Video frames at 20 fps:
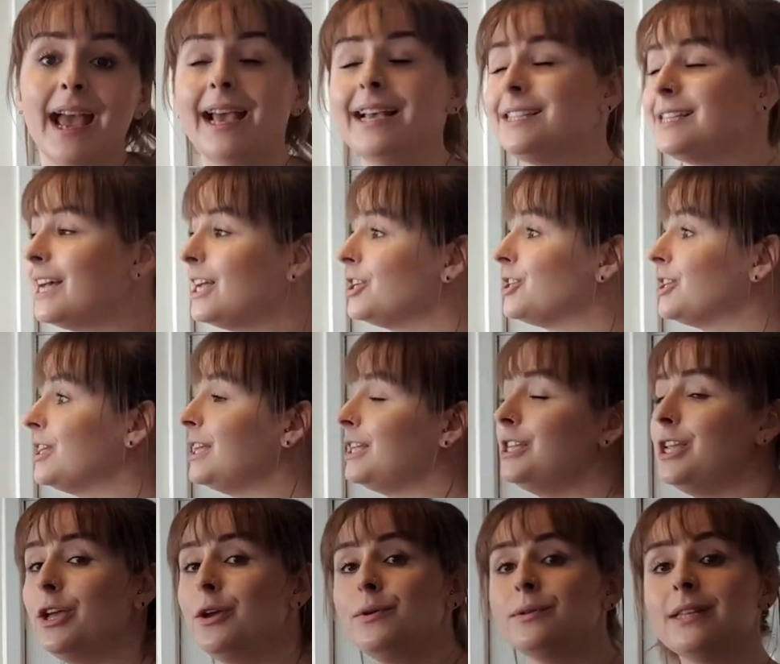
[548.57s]
It's
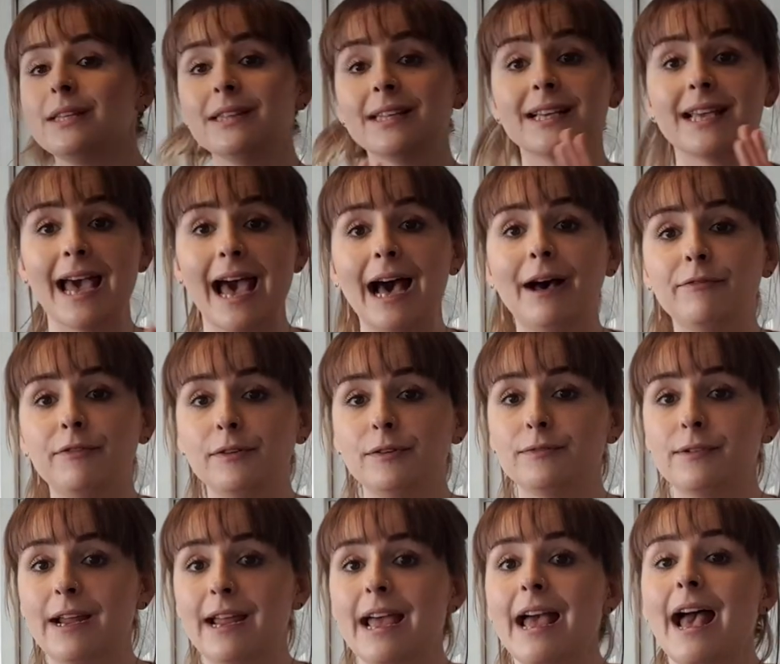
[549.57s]
actually using the
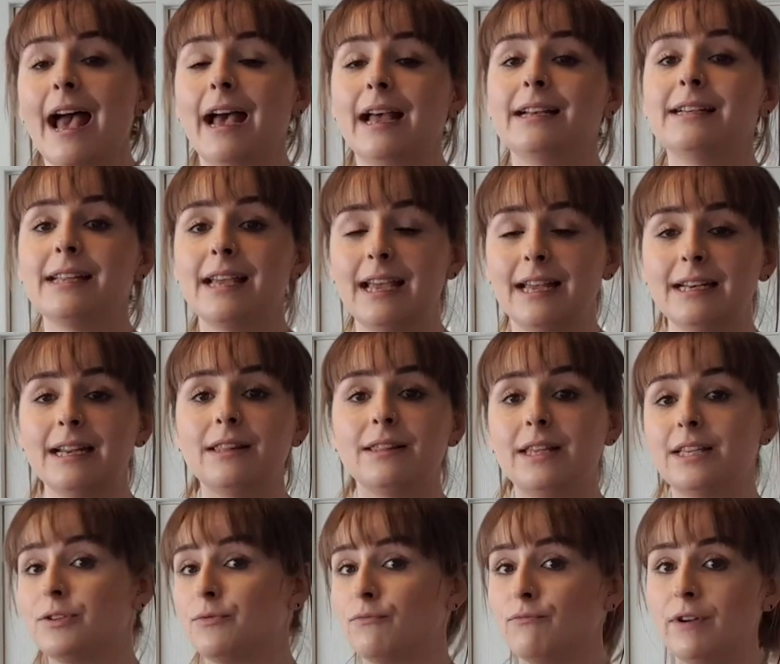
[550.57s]
cavalry and in
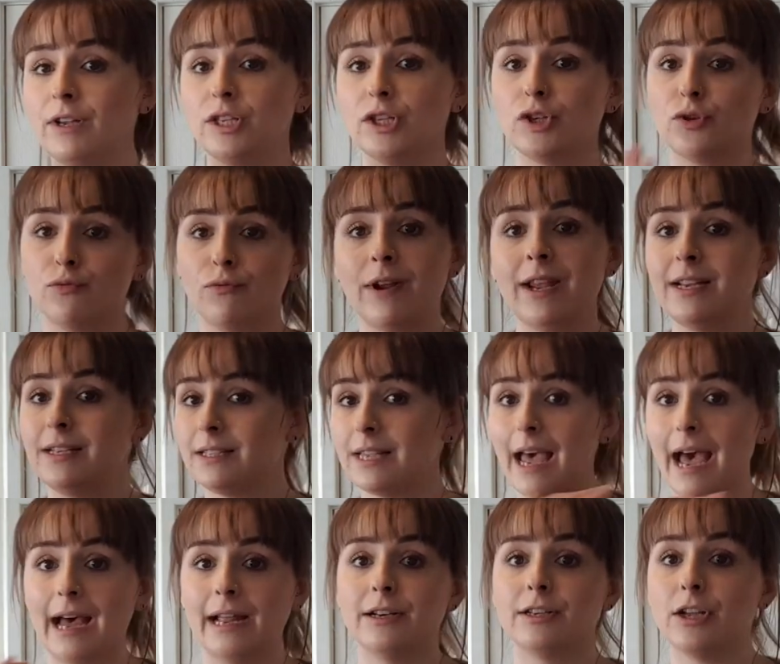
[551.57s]
this retreat
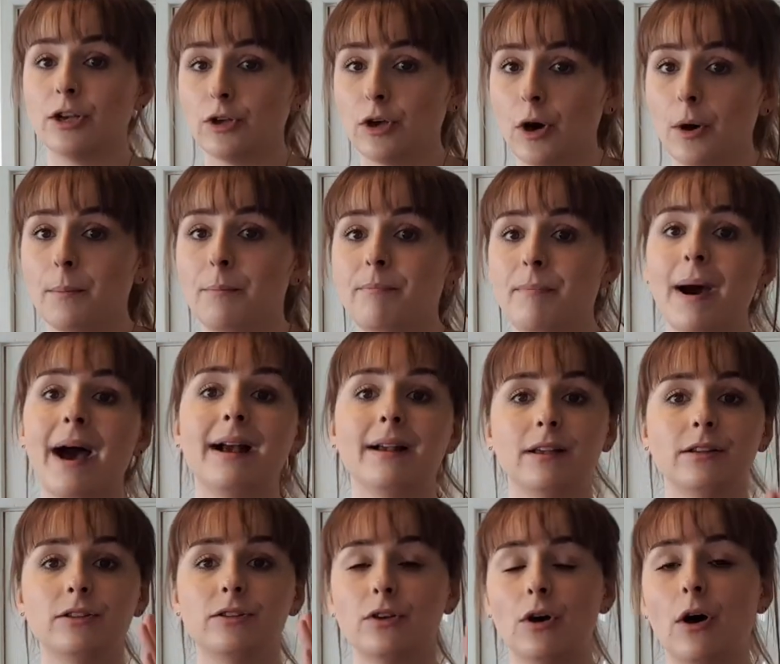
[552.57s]
and go
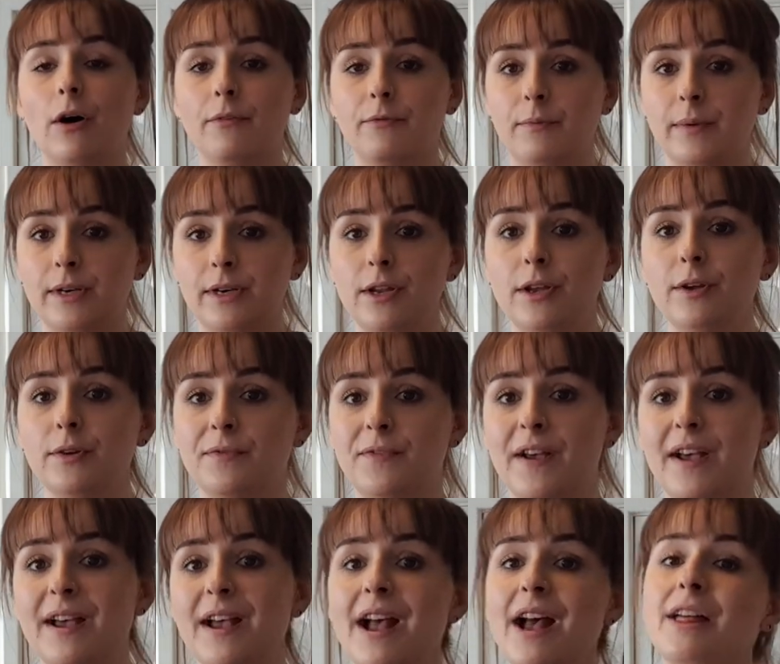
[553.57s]
back sort of
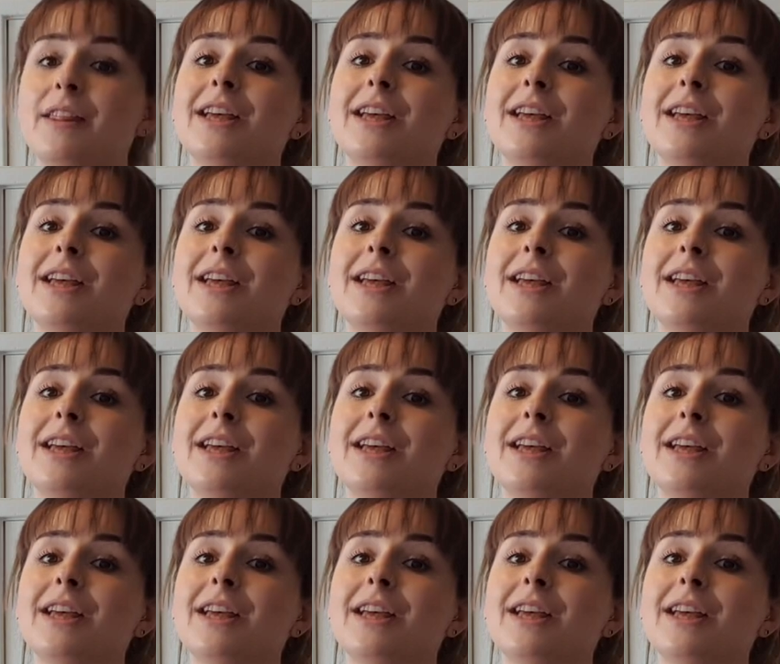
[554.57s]
manoeuvre